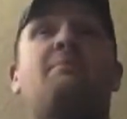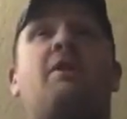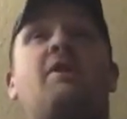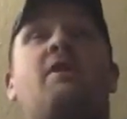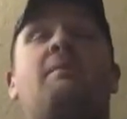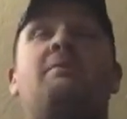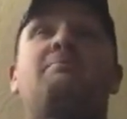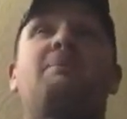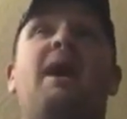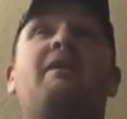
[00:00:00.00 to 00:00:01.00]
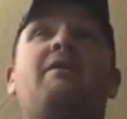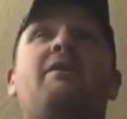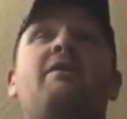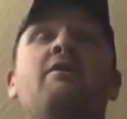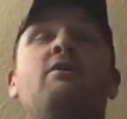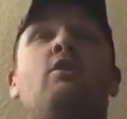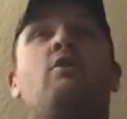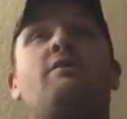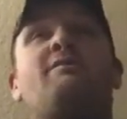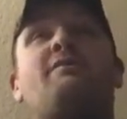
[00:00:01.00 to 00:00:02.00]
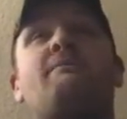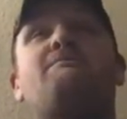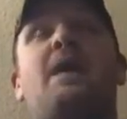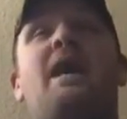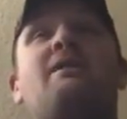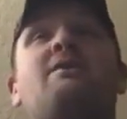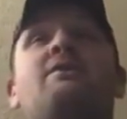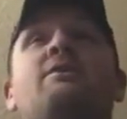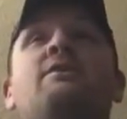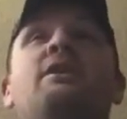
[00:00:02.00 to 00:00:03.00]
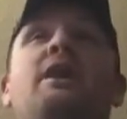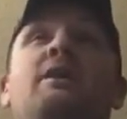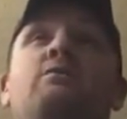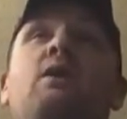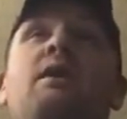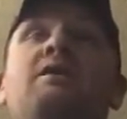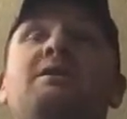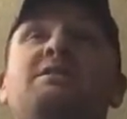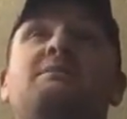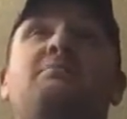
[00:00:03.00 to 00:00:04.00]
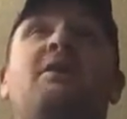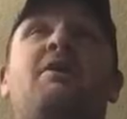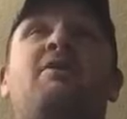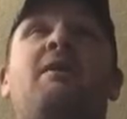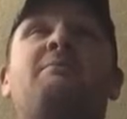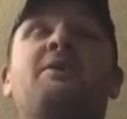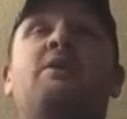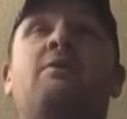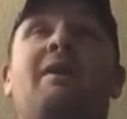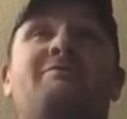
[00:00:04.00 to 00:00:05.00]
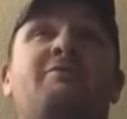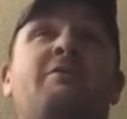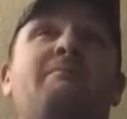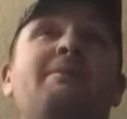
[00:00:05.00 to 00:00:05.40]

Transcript: to partner up with Balor, only for Balor and Rollins to partner up and go after The